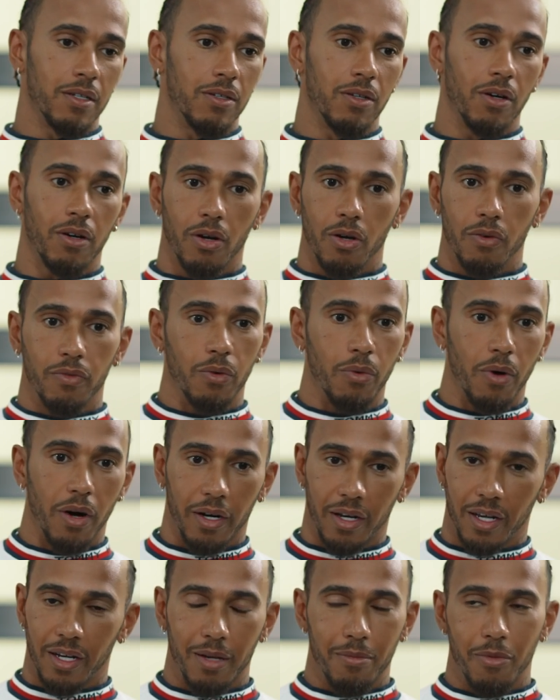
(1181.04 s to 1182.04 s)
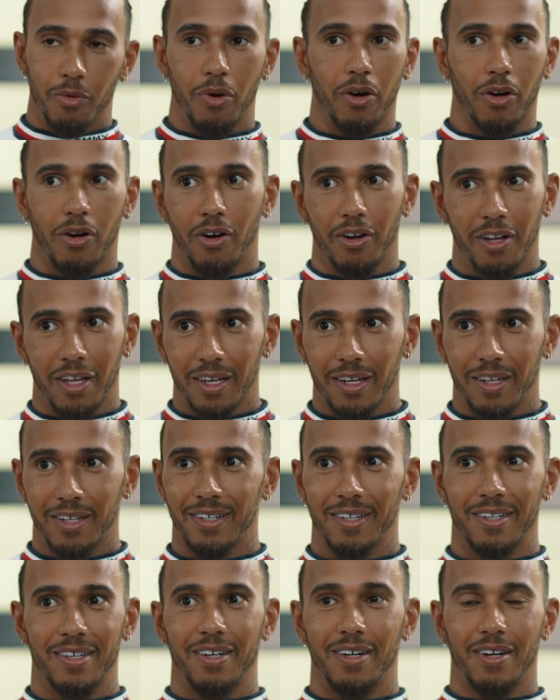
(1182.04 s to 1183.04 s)
not overworking. I'm a workaholic.
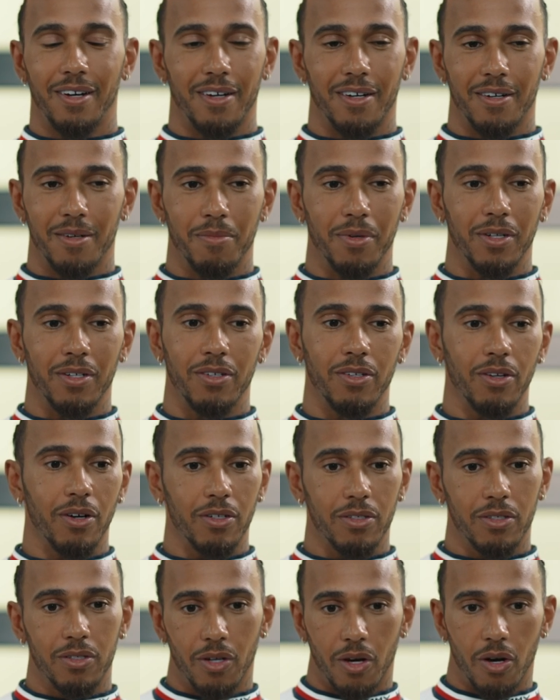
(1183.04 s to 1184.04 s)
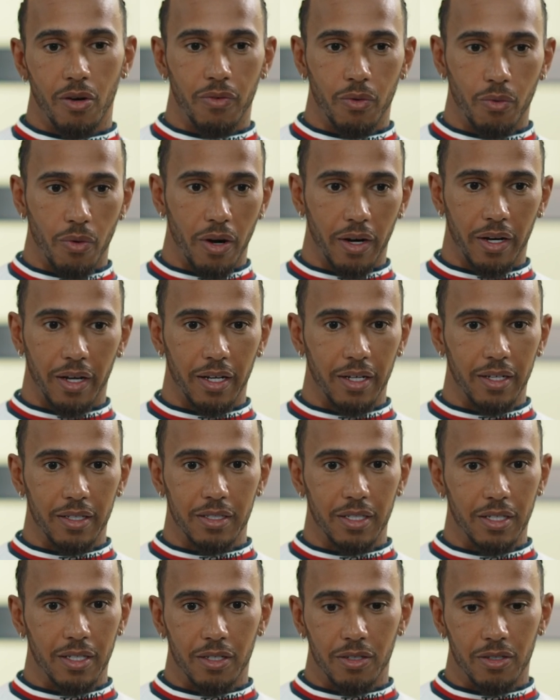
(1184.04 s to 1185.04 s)
But not overworking
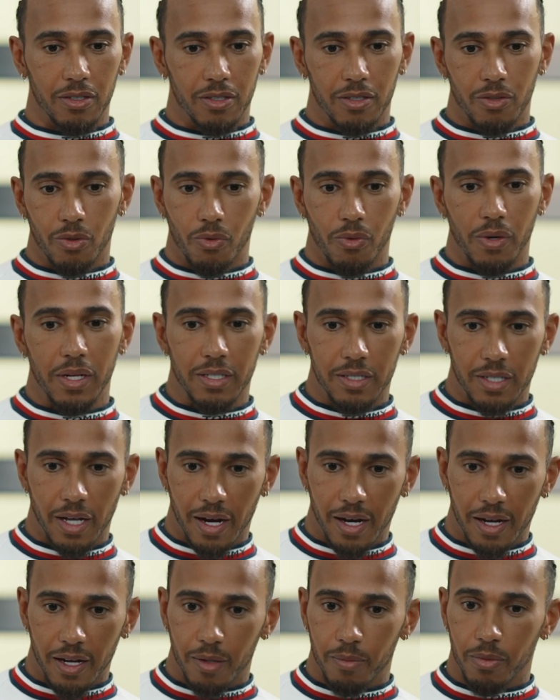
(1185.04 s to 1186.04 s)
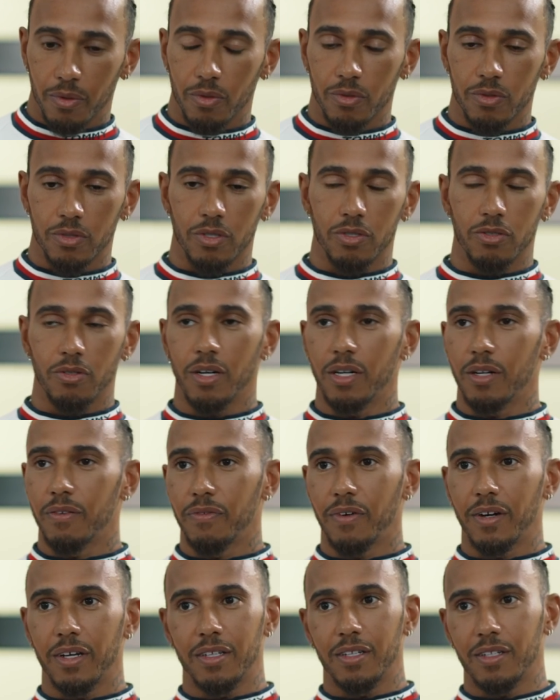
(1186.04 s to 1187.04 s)
so that you're always tired, but also trying to
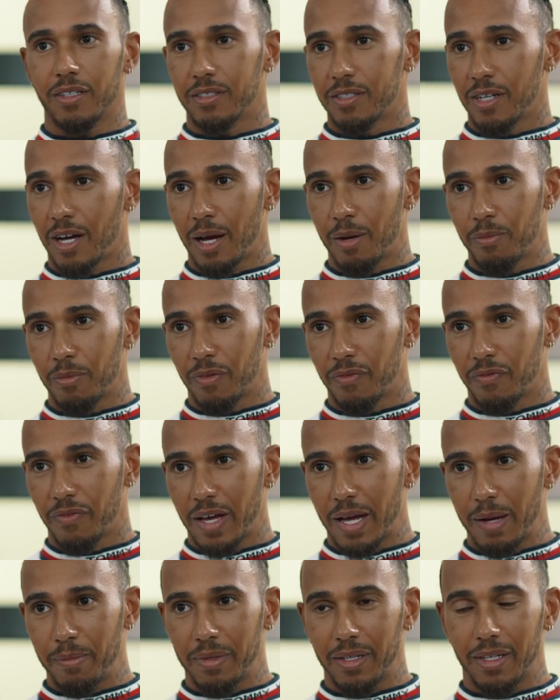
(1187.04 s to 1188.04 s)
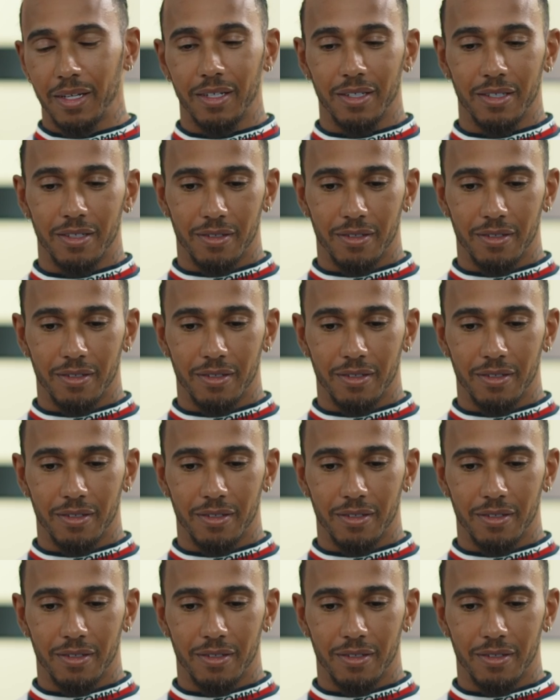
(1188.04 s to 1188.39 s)
find the time with family,